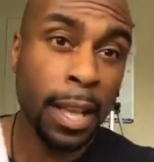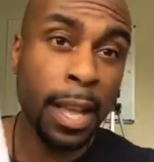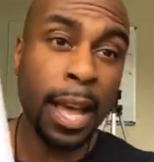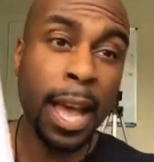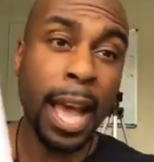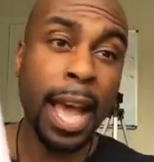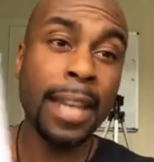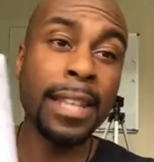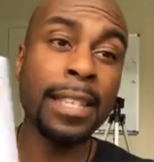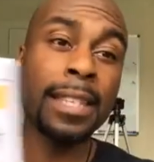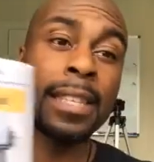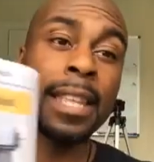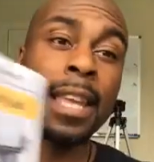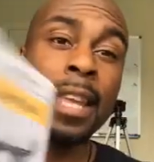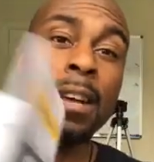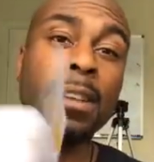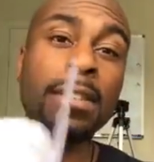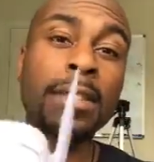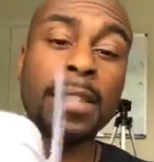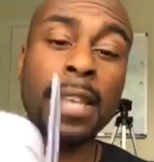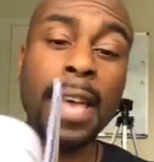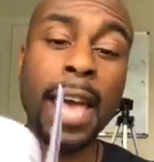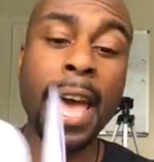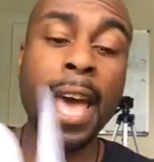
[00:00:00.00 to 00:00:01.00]
how to stay
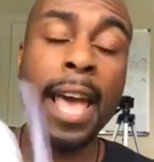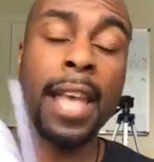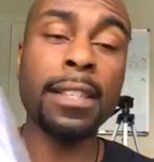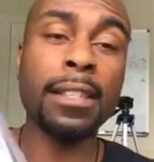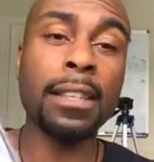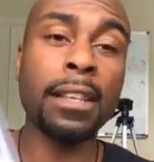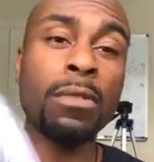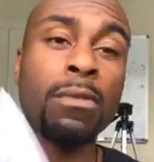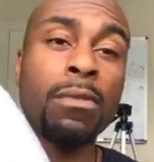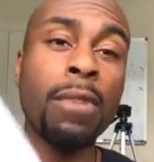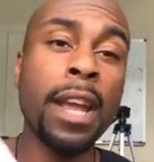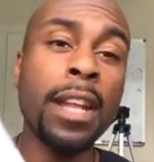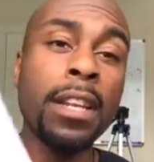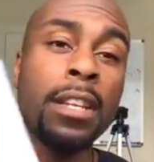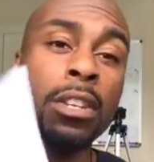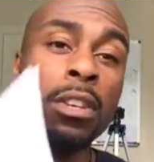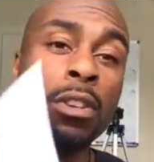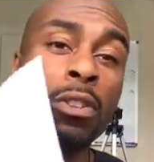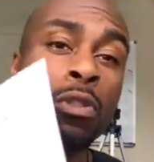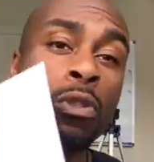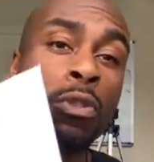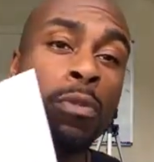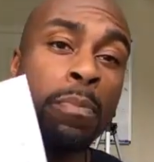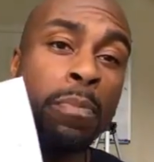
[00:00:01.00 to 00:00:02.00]
on task in writing
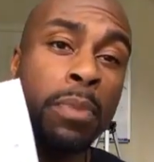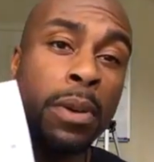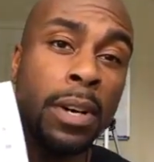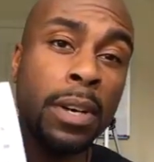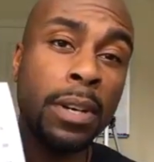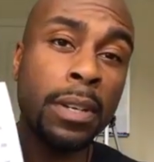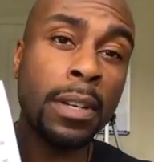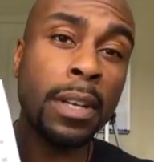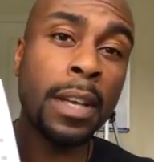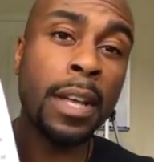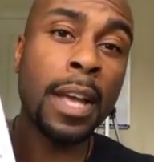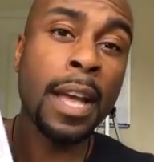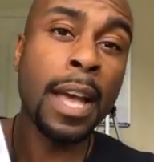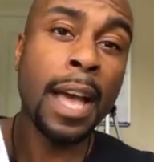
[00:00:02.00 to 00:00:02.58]
your new book,